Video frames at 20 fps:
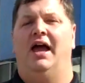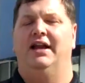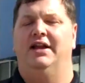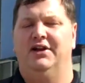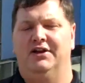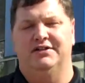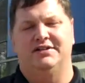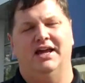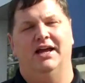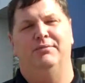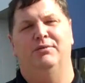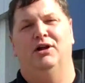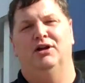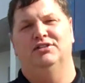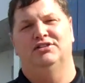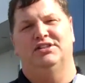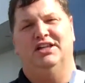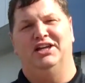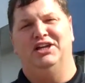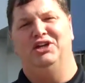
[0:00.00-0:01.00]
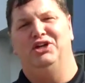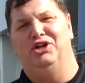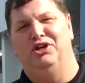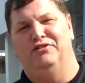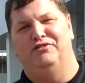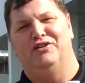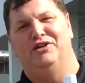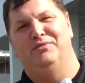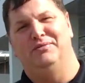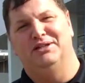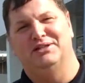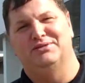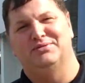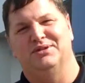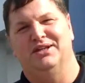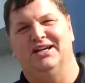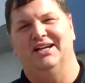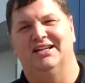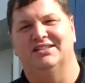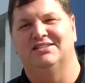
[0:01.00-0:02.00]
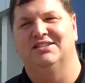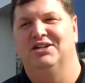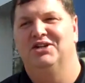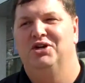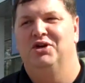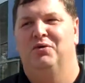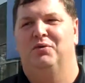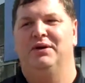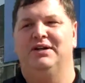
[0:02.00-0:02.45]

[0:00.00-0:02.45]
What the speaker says: And here at Tameron is thanking you for doing business with us.